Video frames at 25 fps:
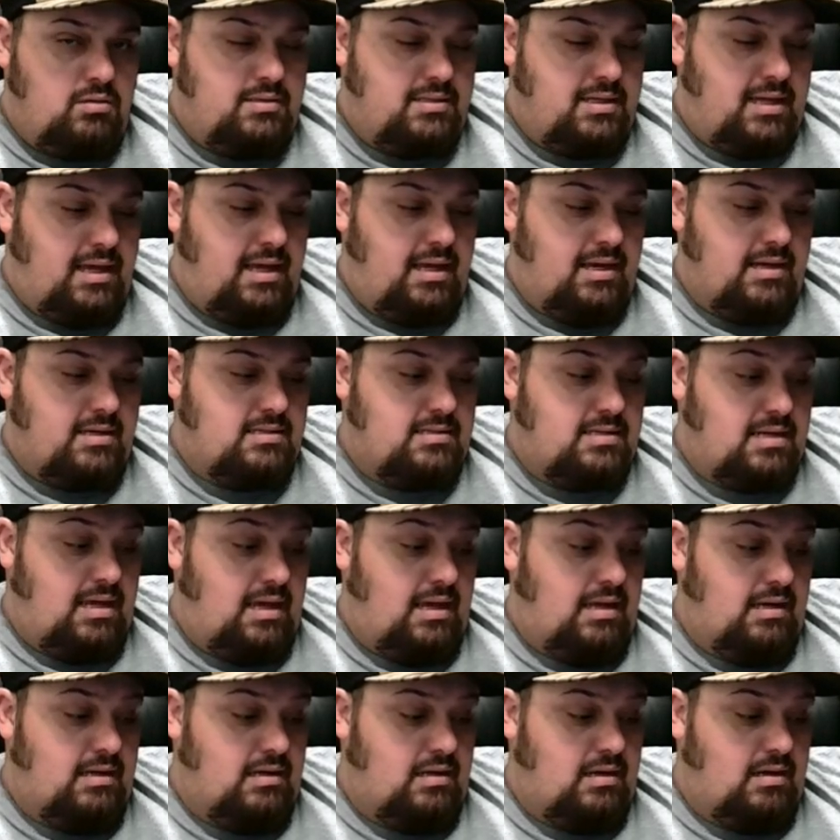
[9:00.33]
text,
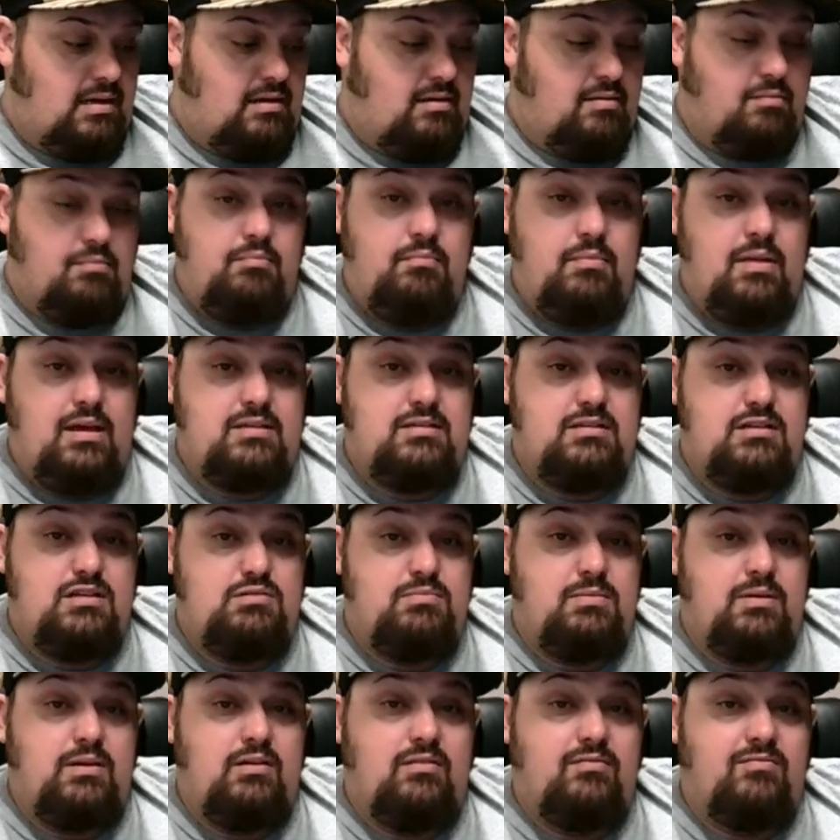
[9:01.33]
and message
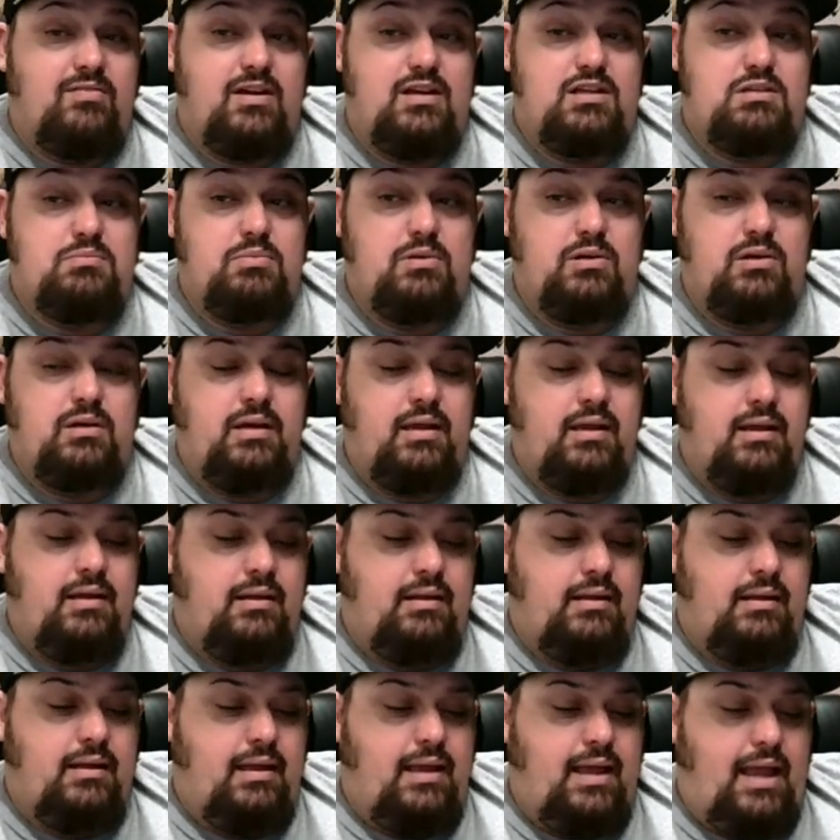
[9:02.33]
me on Facebook.
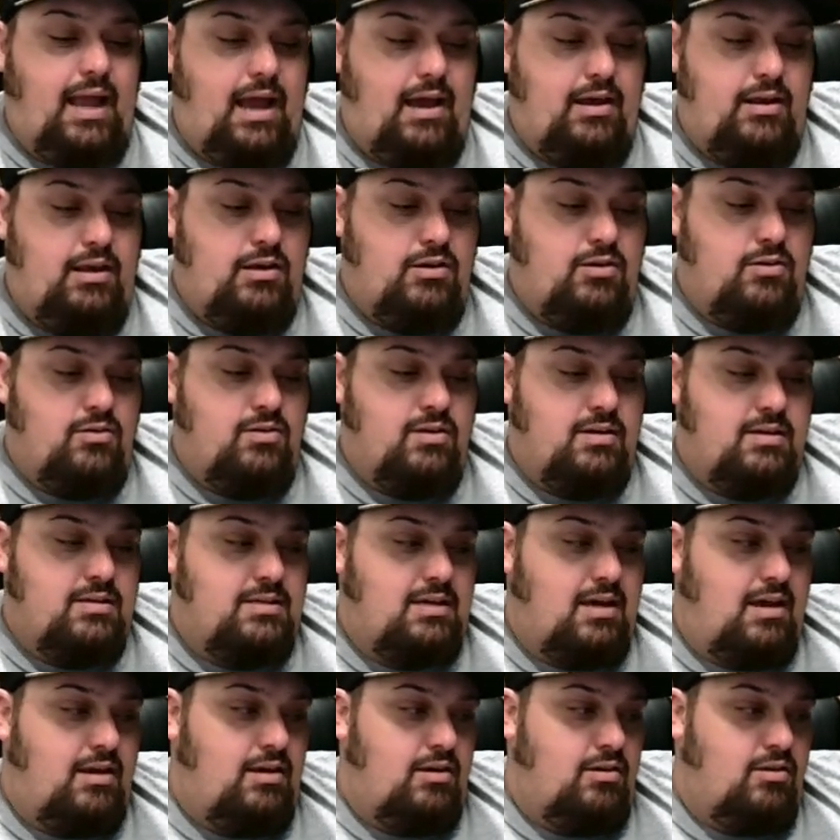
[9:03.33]
How do you do this?
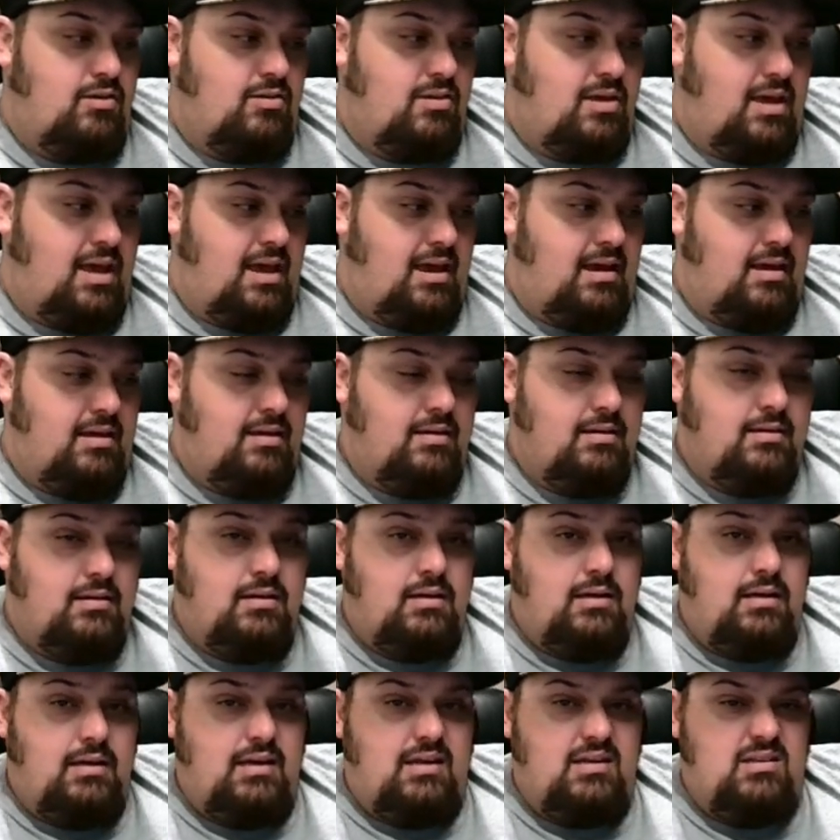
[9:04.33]
How do you do that?
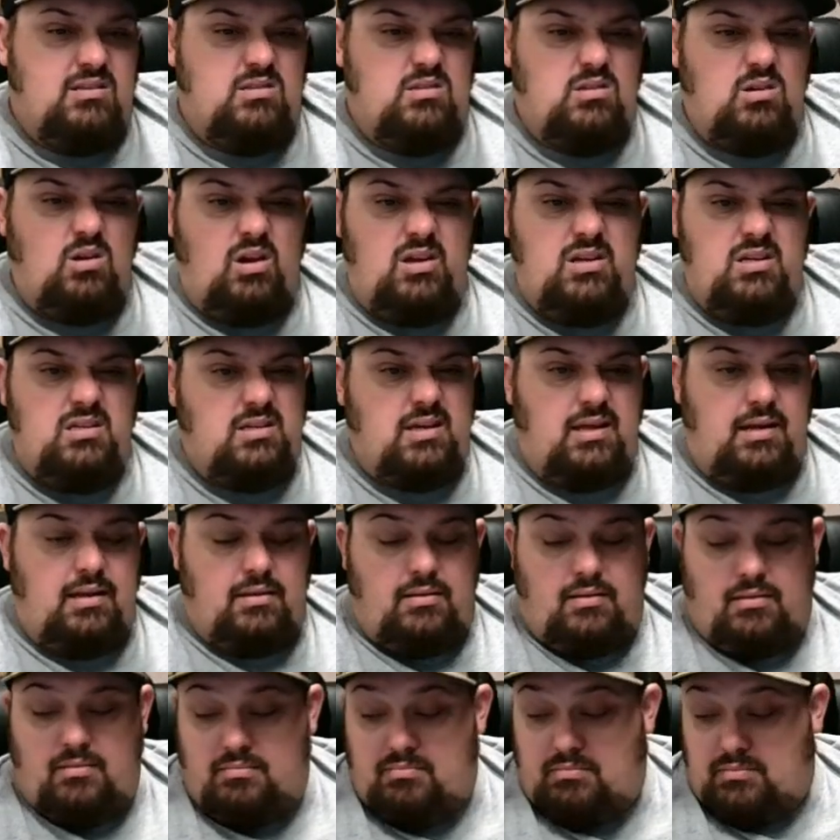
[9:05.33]
And so I just kind
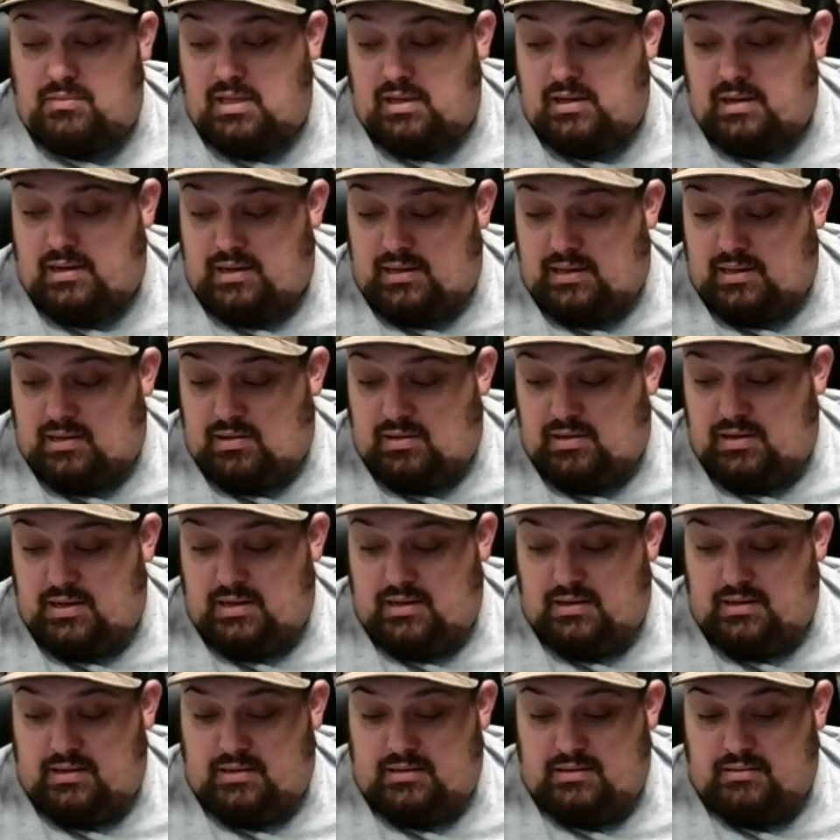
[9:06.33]
of thought I'd get on
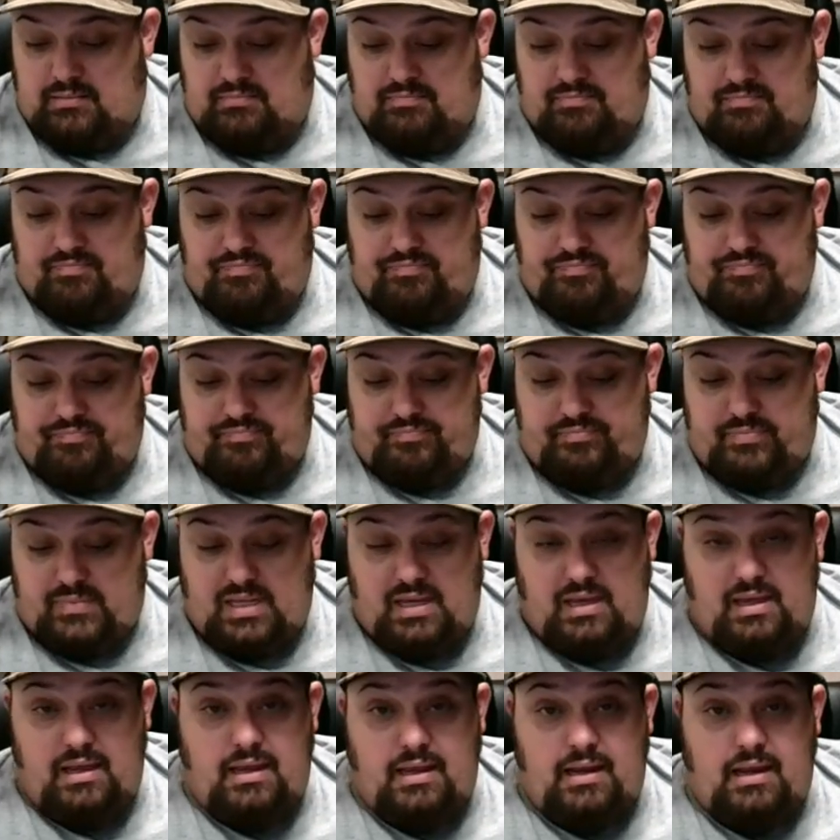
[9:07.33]
here and
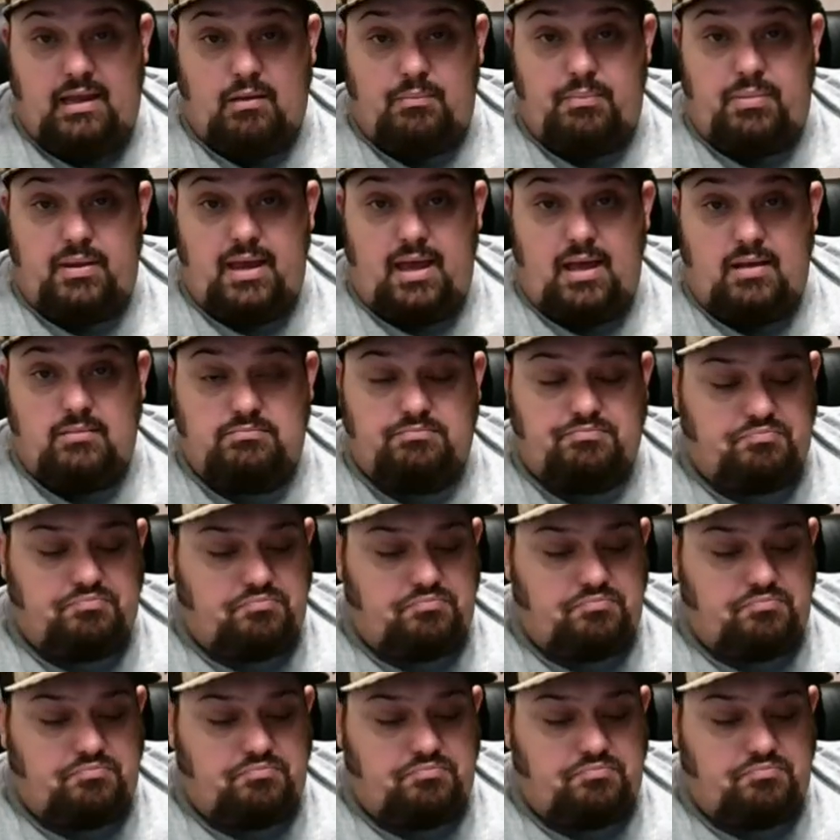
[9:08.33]
help you out.